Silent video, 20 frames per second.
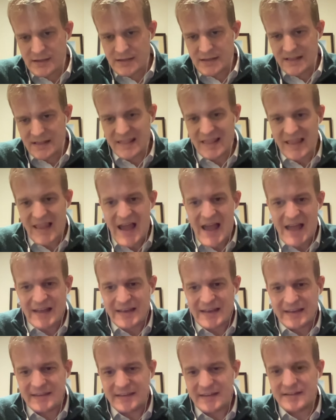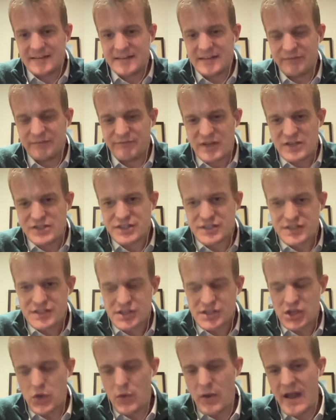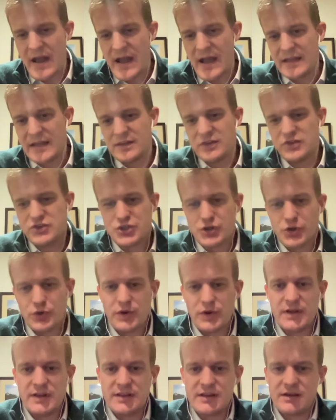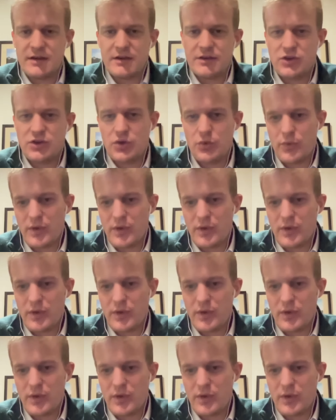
land divisions that you had during the